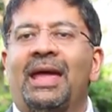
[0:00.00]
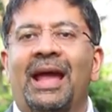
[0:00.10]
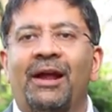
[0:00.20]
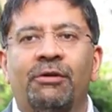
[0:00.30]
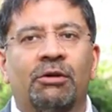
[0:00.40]

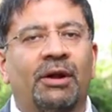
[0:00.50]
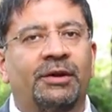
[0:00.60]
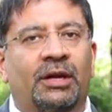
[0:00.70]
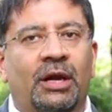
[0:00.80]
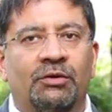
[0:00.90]
area
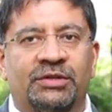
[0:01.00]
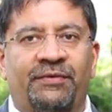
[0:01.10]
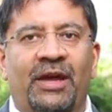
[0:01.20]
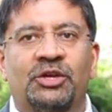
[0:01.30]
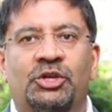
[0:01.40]
under
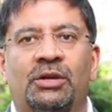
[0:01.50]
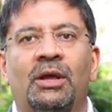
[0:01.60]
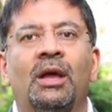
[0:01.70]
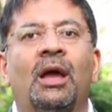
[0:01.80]
cultivation,